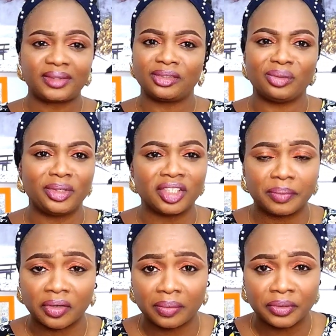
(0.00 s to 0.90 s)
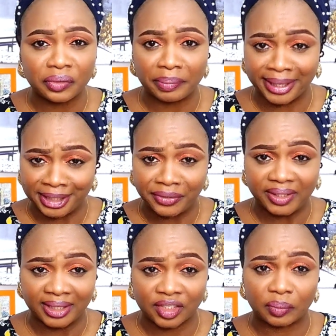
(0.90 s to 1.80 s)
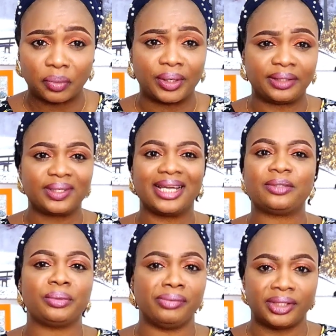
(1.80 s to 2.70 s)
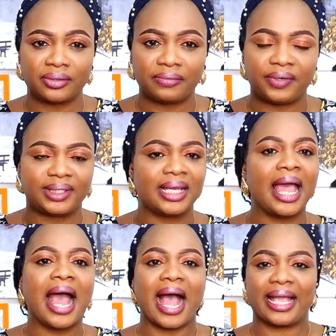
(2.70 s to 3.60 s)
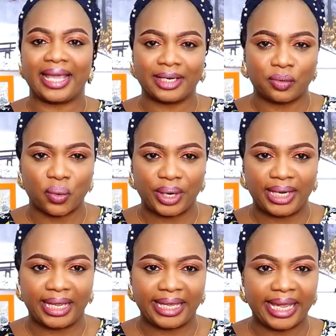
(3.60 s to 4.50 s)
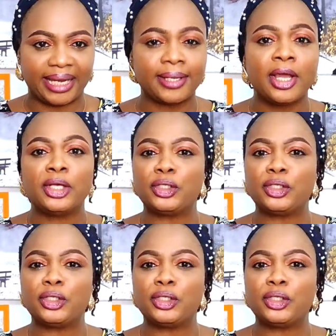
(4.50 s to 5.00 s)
will just become so minute and small, and you guys will resolve it and get going again.